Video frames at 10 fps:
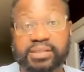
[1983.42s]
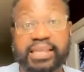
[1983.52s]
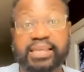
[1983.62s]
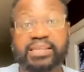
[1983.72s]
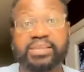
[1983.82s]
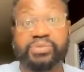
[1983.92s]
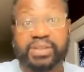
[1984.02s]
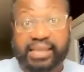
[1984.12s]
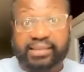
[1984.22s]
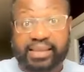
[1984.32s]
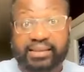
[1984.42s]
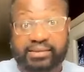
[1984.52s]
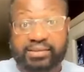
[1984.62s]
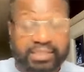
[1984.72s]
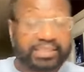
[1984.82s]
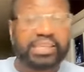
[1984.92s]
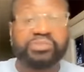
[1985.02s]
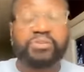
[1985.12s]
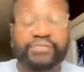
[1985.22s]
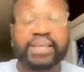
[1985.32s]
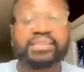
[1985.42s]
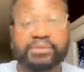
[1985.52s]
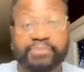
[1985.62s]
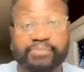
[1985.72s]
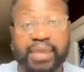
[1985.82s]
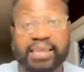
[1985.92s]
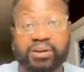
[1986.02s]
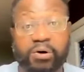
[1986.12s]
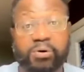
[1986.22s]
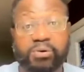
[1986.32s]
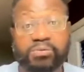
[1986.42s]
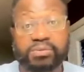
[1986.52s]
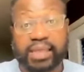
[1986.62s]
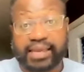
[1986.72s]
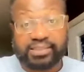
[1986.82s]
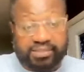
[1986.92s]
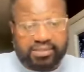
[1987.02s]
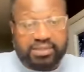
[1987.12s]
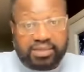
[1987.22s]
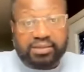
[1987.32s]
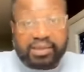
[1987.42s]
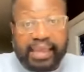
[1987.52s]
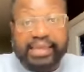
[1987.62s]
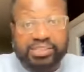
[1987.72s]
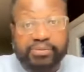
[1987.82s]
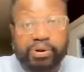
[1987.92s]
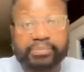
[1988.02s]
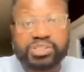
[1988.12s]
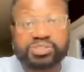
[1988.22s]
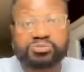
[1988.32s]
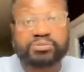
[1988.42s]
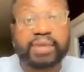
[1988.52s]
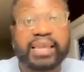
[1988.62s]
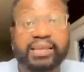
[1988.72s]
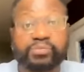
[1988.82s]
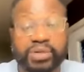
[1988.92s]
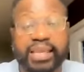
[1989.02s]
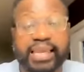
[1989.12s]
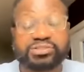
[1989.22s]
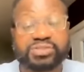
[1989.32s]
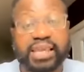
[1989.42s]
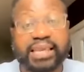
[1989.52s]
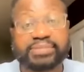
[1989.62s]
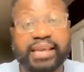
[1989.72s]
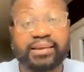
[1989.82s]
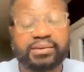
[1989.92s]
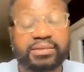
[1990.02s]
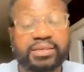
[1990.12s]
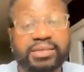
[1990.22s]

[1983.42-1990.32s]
Then he would have that continual faith to be made whole as, as the promises was made when the angels came down.